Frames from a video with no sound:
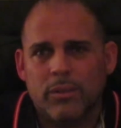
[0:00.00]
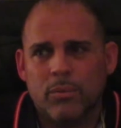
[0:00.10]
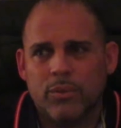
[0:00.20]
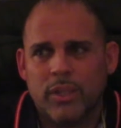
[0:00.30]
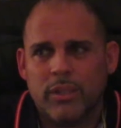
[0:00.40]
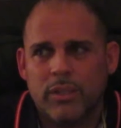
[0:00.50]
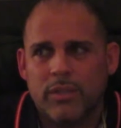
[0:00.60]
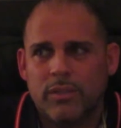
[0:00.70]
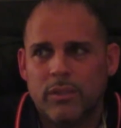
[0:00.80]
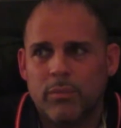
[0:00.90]
almost at the end of
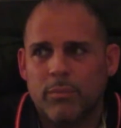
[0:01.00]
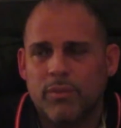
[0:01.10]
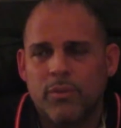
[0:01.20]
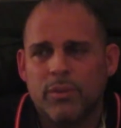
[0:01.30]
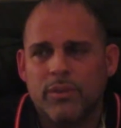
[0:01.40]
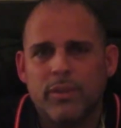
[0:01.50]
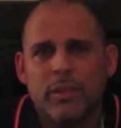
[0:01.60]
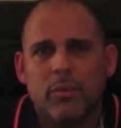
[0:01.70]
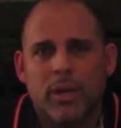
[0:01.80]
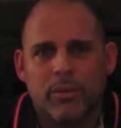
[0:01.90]
the summer, before the
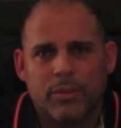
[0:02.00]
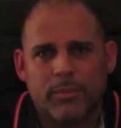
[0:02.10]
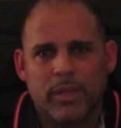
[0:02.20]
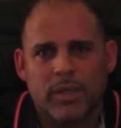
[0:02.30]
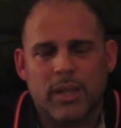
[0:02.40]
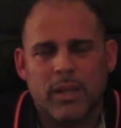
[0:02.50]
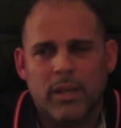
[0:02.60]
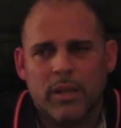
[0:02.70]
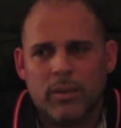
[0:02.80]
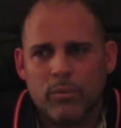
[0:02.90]
citywide or something like that,
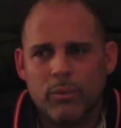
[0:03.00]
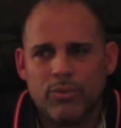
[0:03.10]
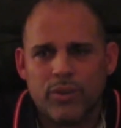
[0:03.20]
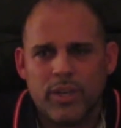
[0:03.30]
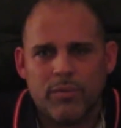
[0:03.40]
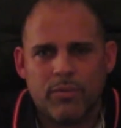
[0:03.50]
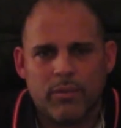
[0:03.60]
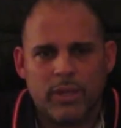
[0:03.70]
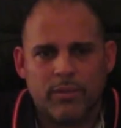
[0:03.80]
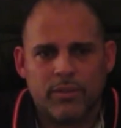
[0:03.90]
we were training
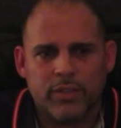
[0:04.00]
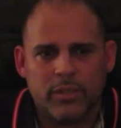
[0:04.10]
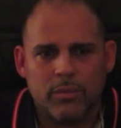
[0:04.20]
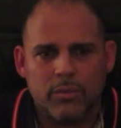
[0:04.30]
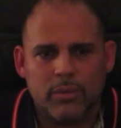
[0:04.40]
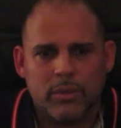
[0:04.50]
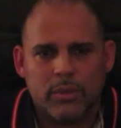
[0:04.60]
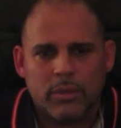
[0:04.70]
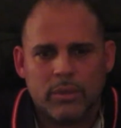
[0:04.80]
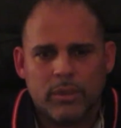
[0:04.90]
for singles.
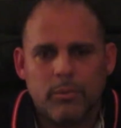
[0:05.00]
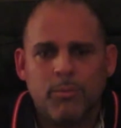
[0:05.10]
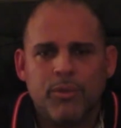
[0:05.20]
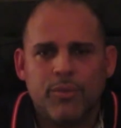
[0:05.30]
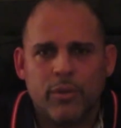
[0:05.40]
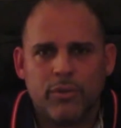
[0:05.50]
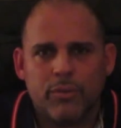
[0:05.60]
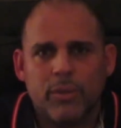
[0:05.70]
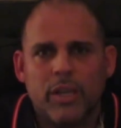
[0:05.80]
He beat me the first 2